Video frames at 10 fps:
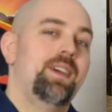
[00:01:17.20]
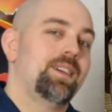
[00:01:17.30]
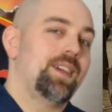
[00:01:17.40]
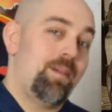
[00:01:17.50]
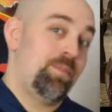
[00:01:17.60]

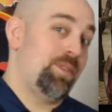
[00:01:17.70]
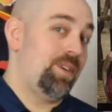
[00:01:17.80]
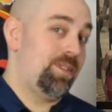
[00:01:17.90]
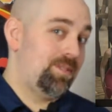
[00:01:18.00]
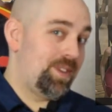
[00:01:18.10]
Comment
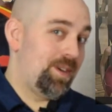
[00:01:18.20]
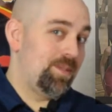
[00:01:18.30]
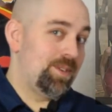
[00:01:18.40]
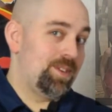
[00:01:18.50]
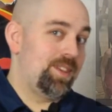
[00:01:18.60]
below, tell me
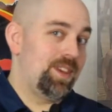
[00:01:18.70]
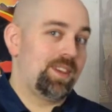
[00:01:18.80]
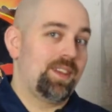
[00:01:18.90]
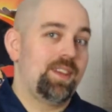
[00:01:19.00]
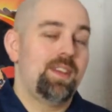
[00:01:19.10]
what you
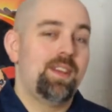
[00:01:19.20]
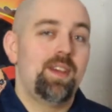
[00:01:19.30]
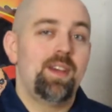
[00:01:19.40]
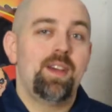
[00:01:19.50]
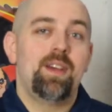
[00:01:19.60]
think.
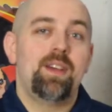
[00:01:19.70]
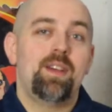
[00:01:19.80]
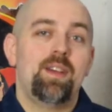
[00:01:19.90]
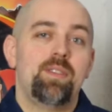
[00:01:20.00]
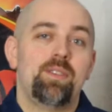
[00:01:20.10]

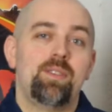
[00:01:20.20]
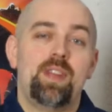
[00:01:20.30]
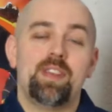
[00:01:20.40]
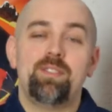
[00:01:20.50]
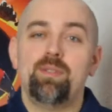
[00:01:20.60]
So the
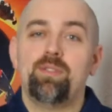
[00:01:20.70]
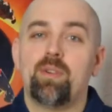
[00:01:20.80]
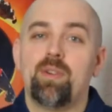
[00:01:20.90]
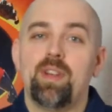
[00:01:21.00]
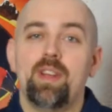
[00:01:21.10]
next news story